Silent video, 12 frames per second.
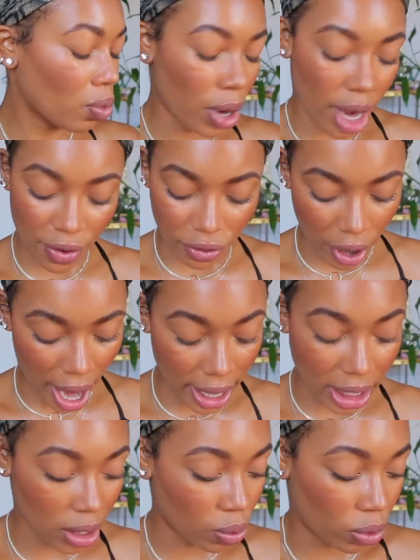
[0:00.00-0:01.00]
whenever I
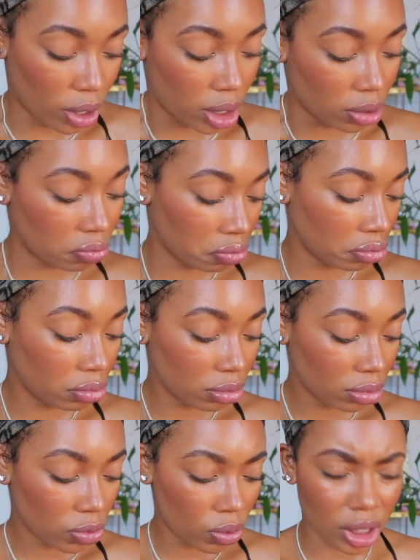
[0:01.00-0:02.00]
need one,
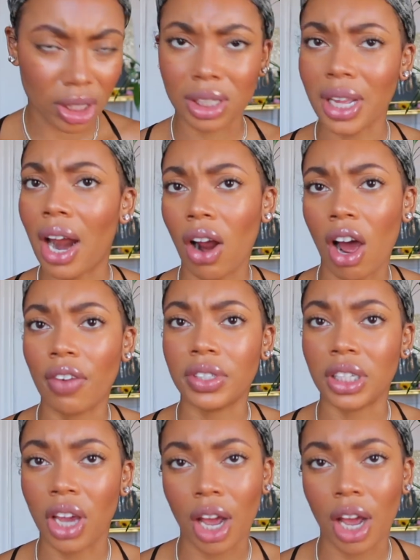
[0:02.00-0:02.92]
which is not often.